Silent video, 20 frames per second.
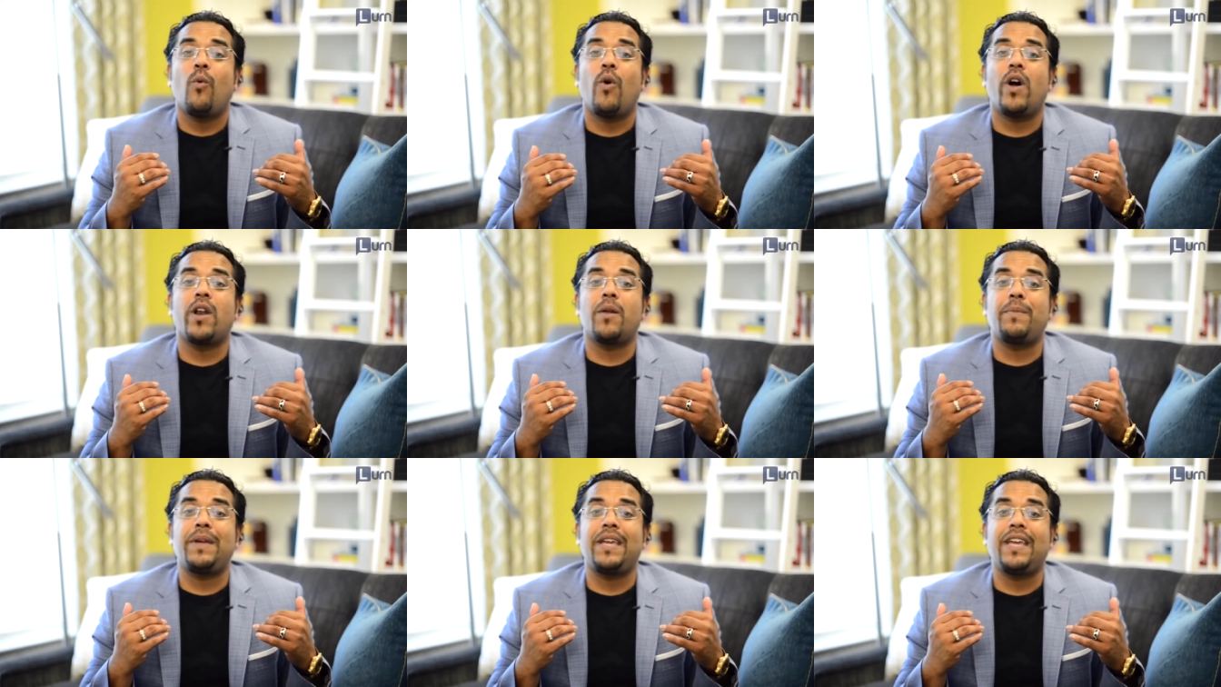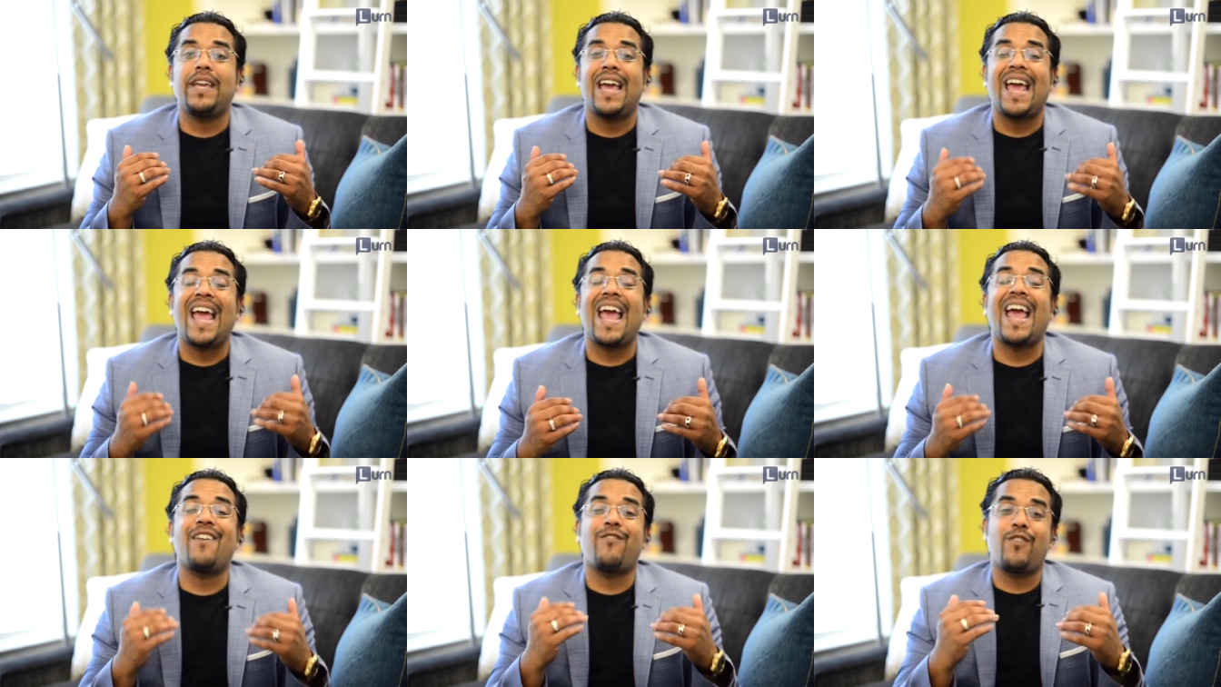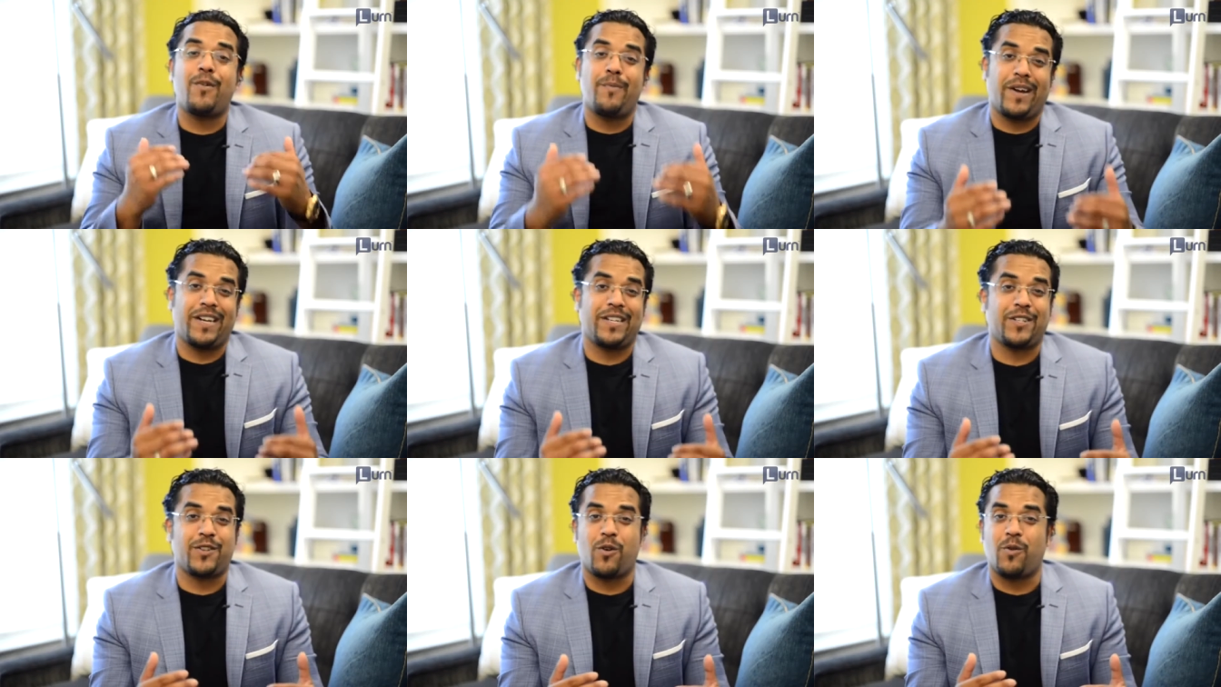want to be
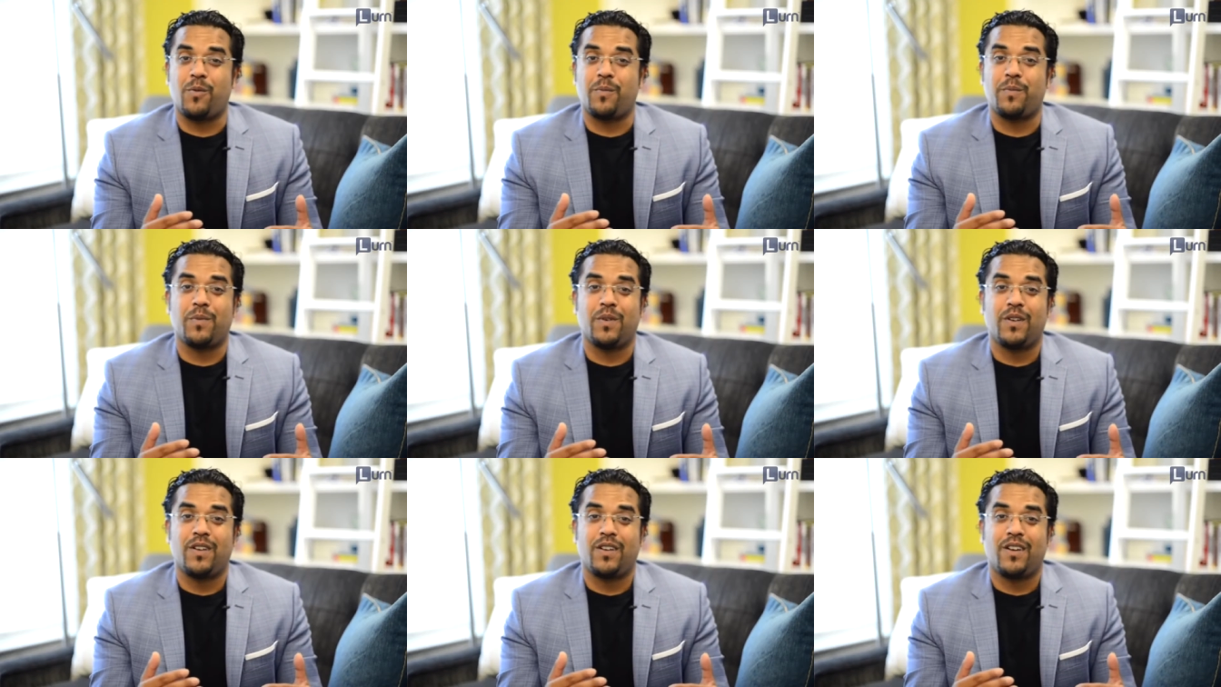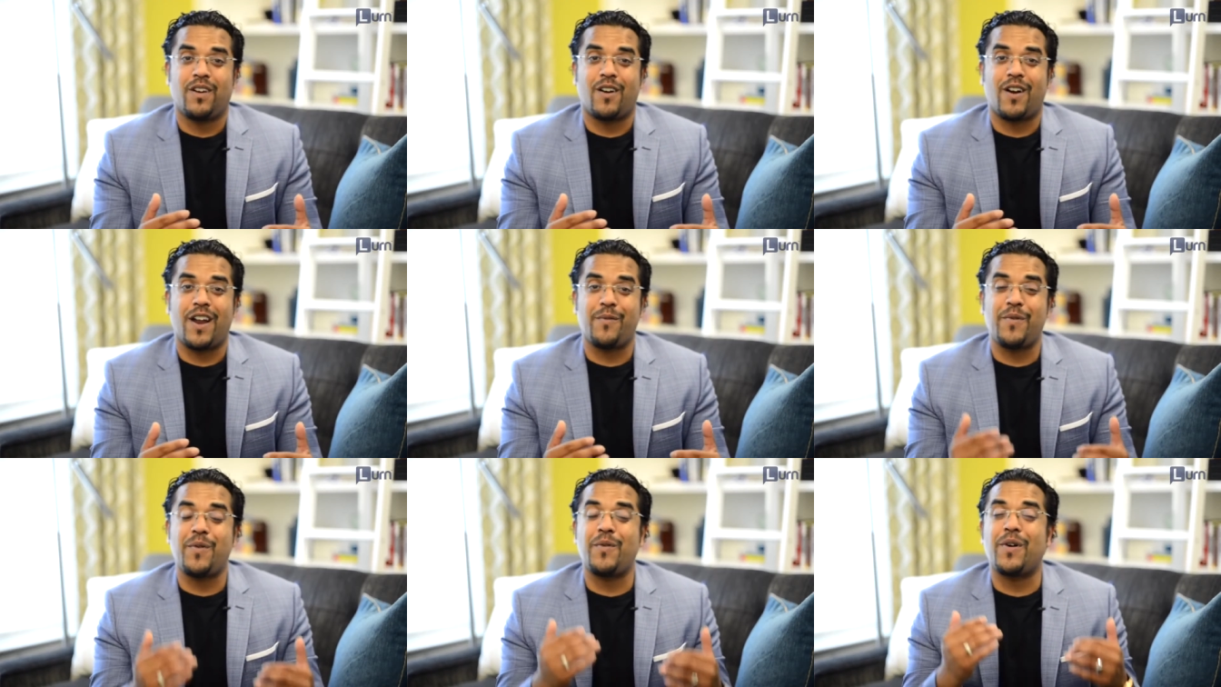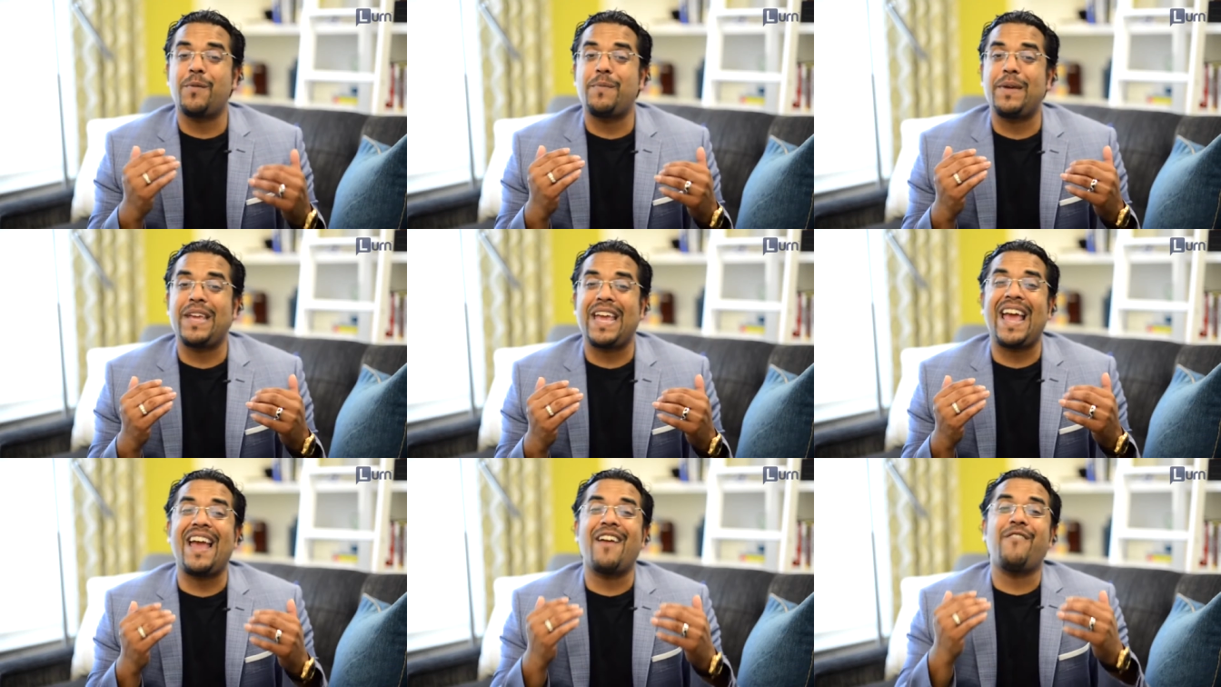everybody's home all right, we want to
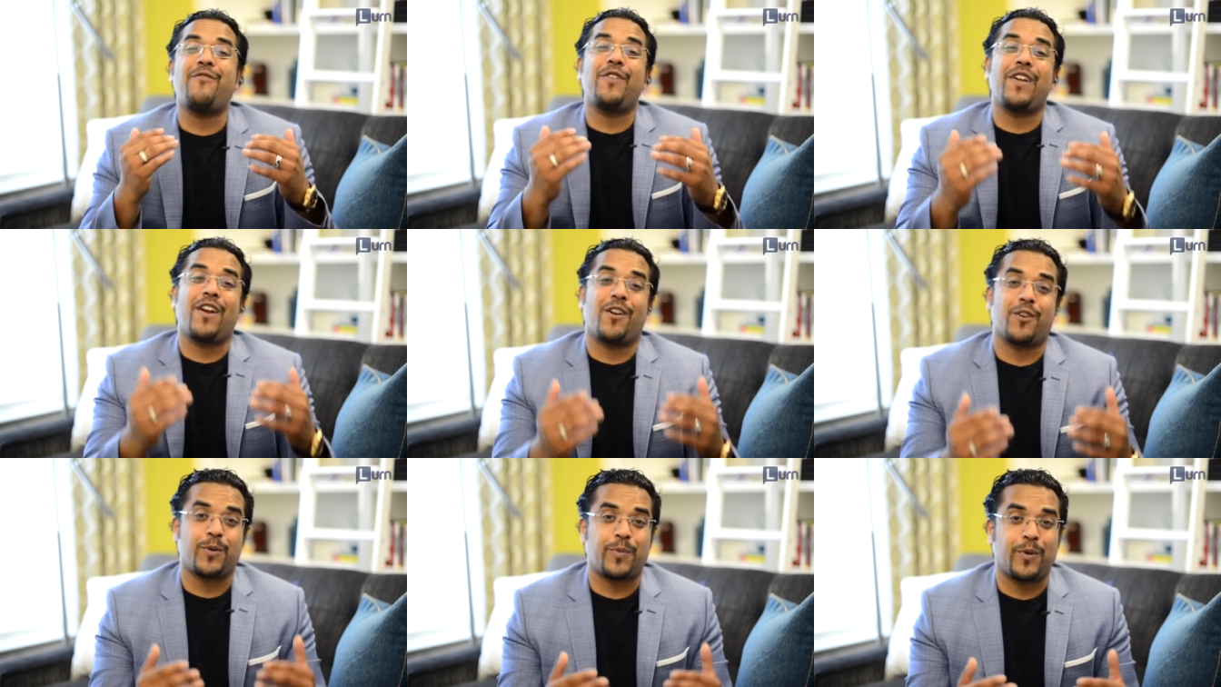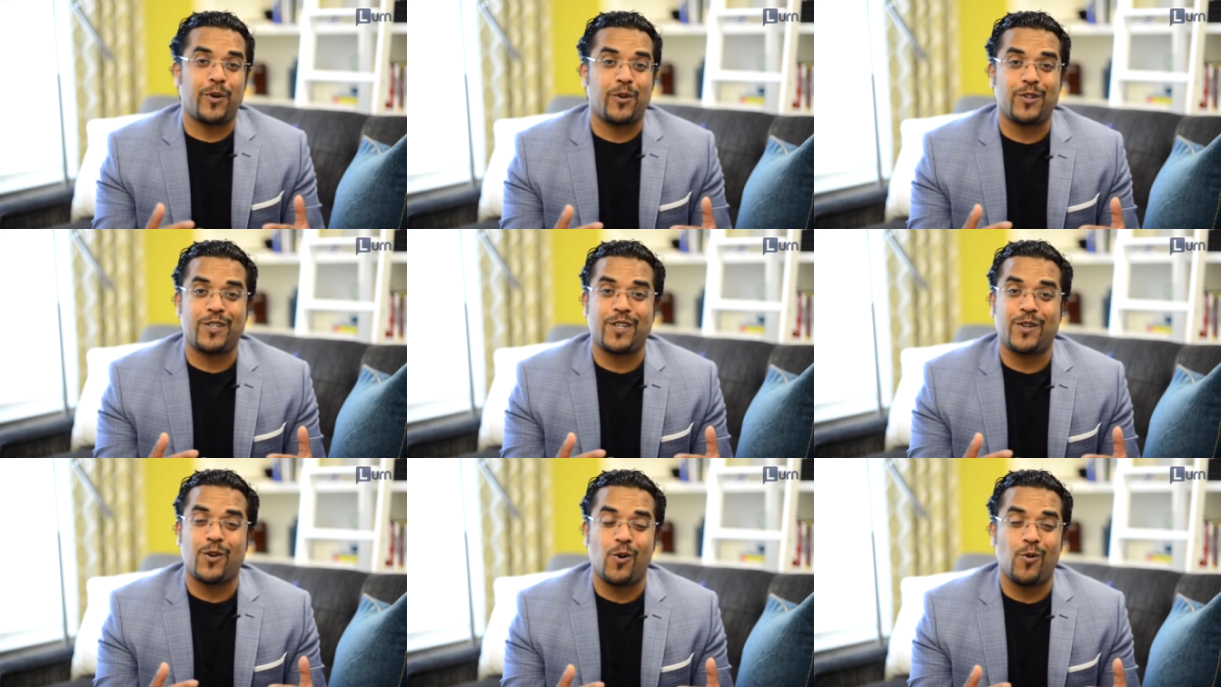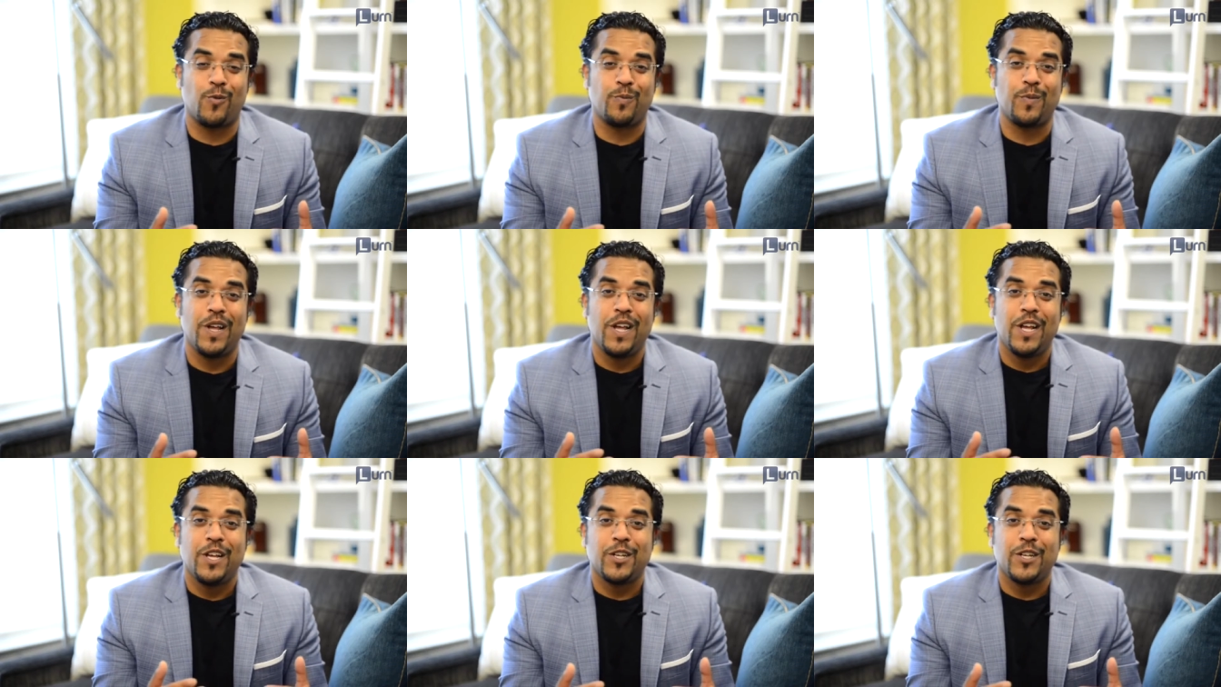be every entrepreneur's home.